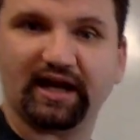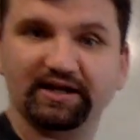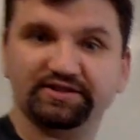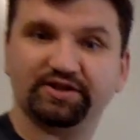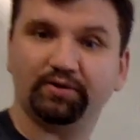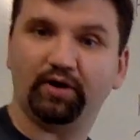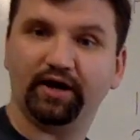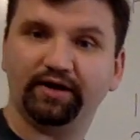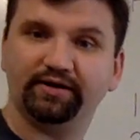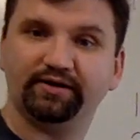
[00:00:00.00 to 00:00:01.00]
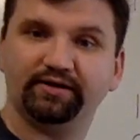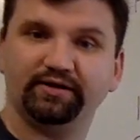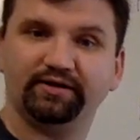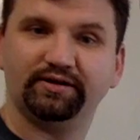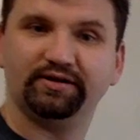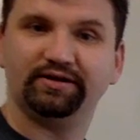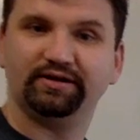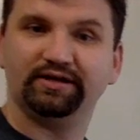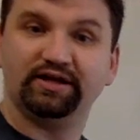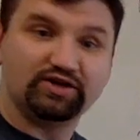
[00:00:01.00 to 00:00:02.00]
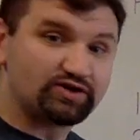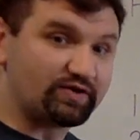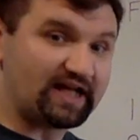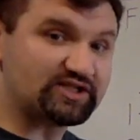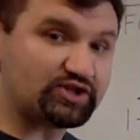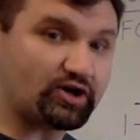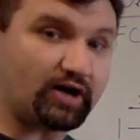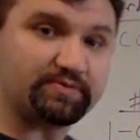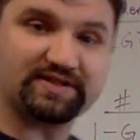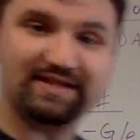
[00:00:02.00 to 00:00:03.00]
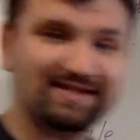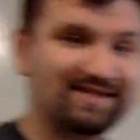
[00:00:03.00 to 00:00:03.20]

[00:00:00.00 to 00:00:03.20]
and so on. So that's sharps. The